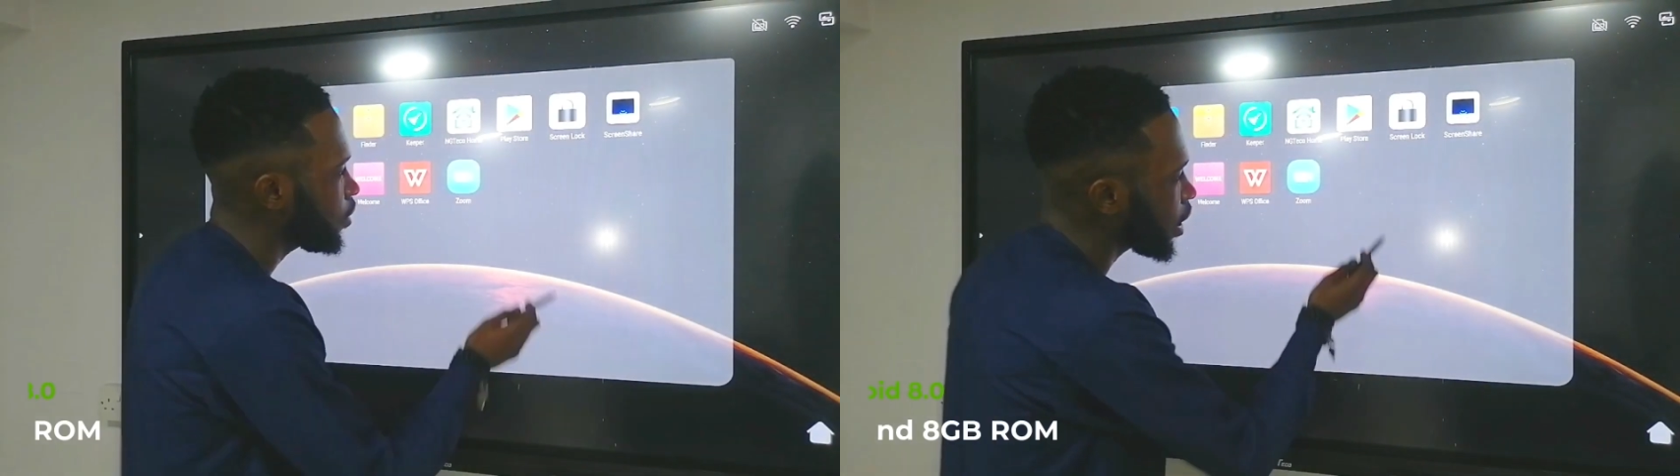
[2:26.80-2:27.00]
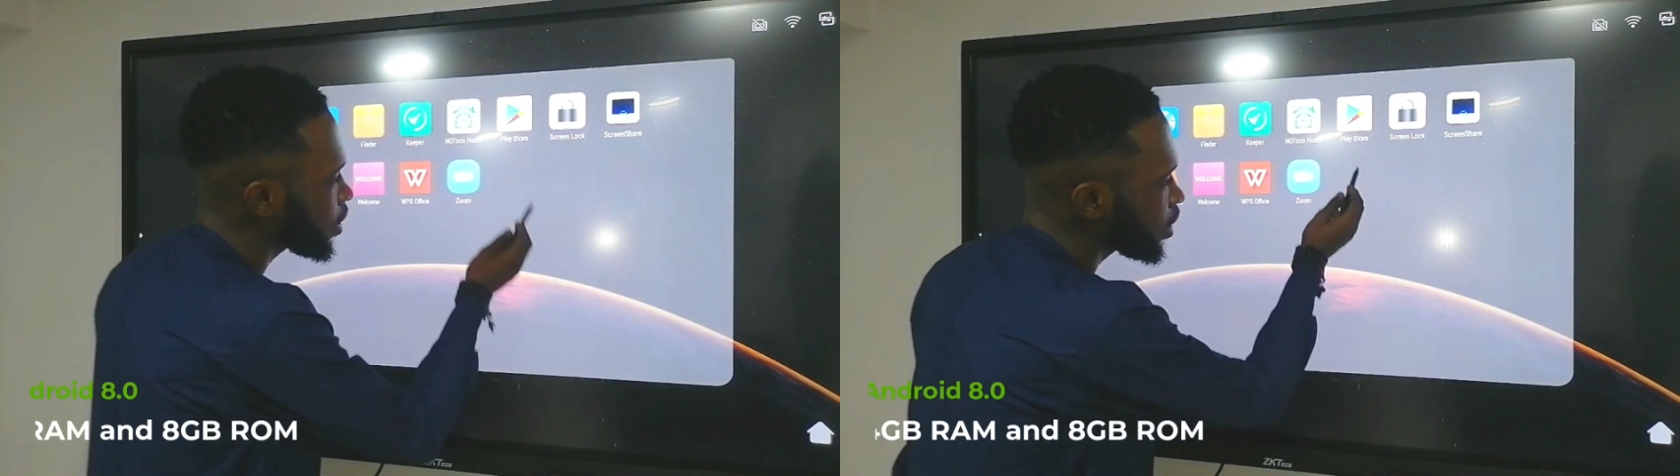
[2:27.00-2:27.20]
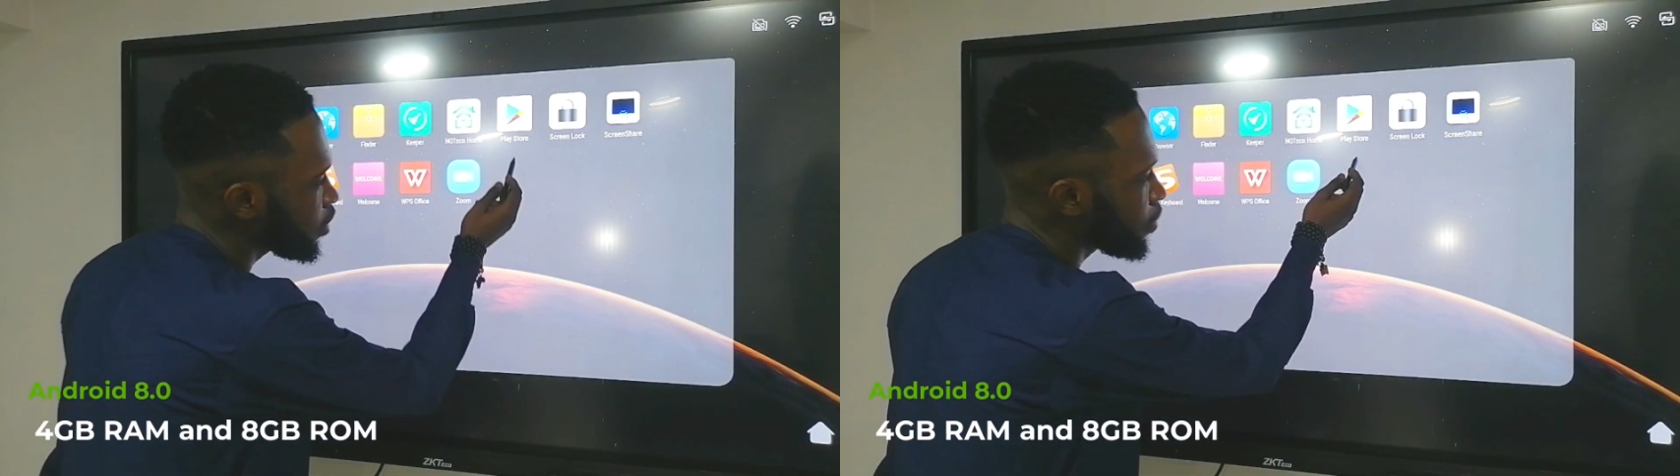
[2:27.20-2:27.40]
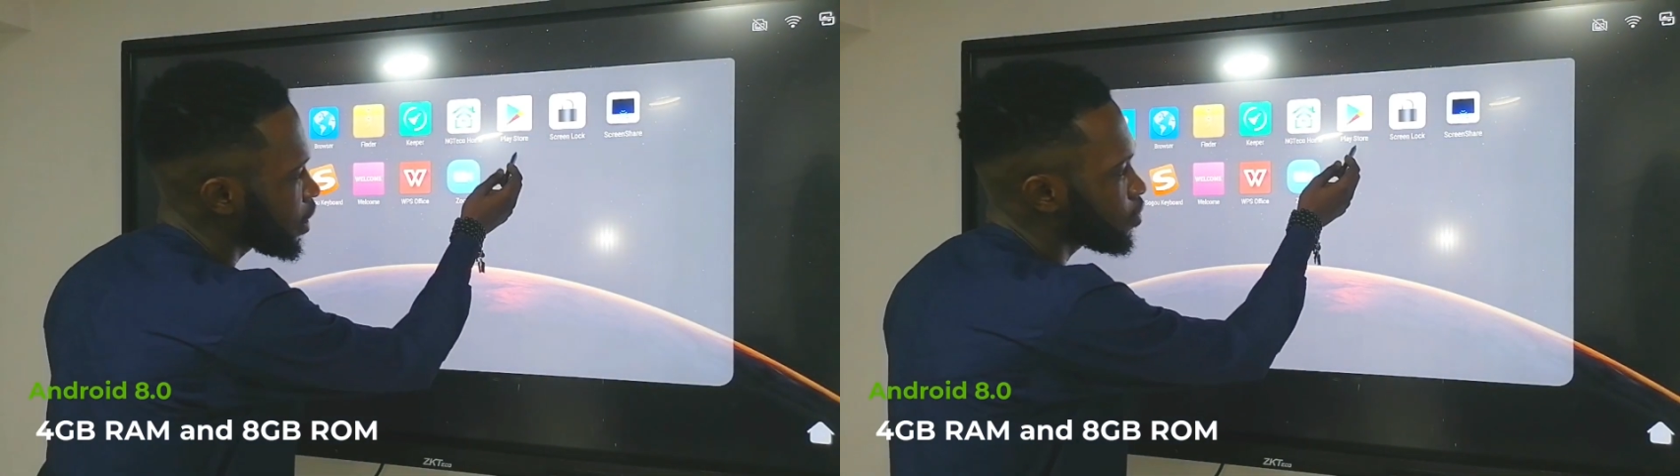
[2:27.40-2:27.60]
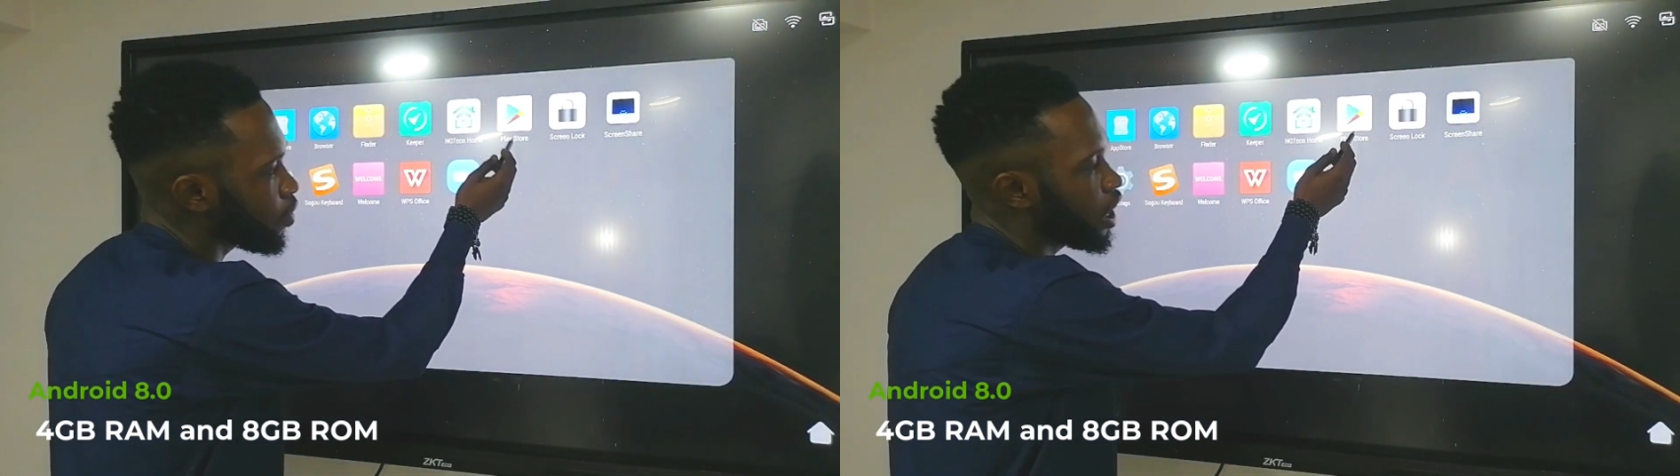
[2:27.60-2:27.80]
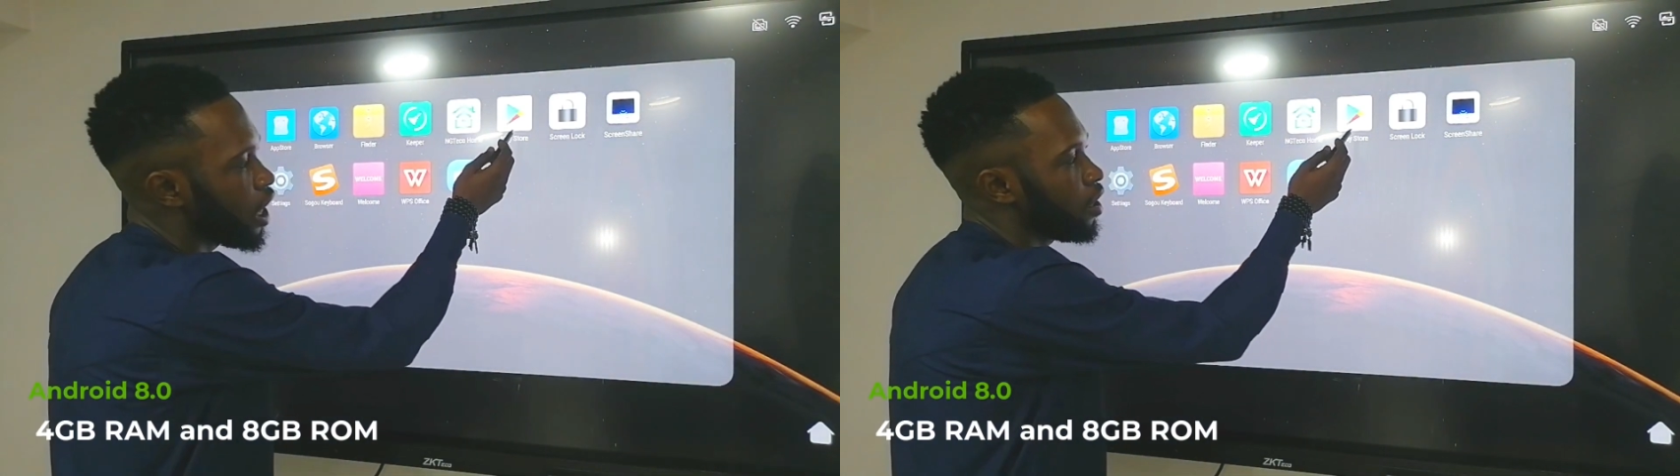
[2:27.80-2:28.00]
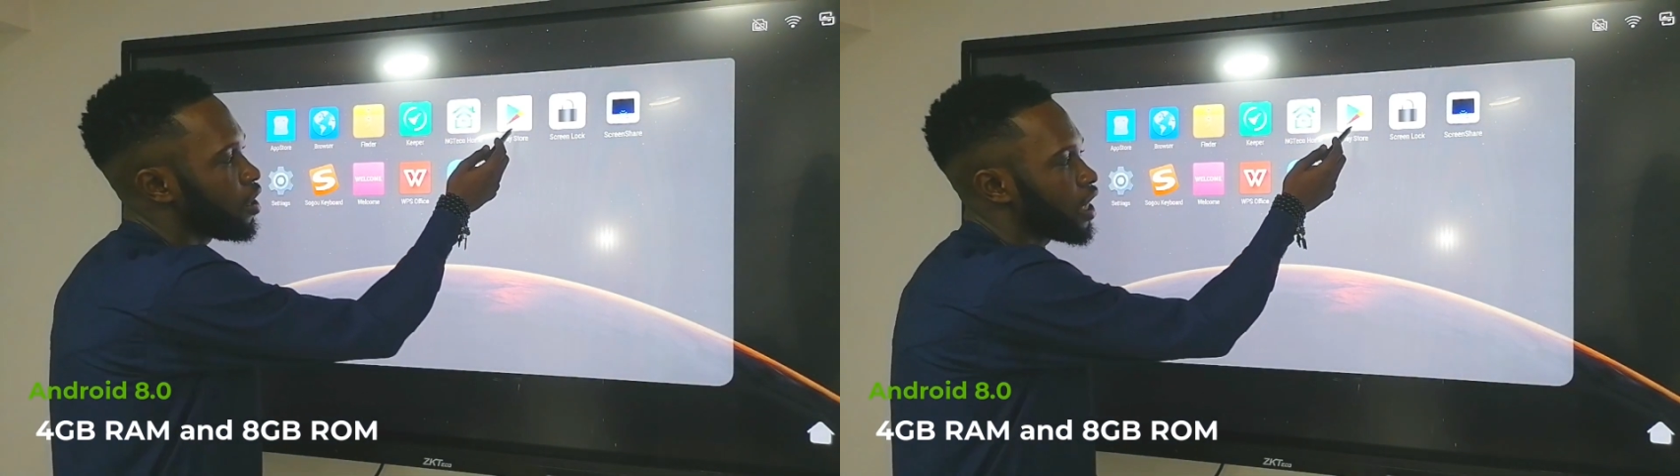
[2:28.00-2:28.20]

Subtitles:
You can see the Play Store here.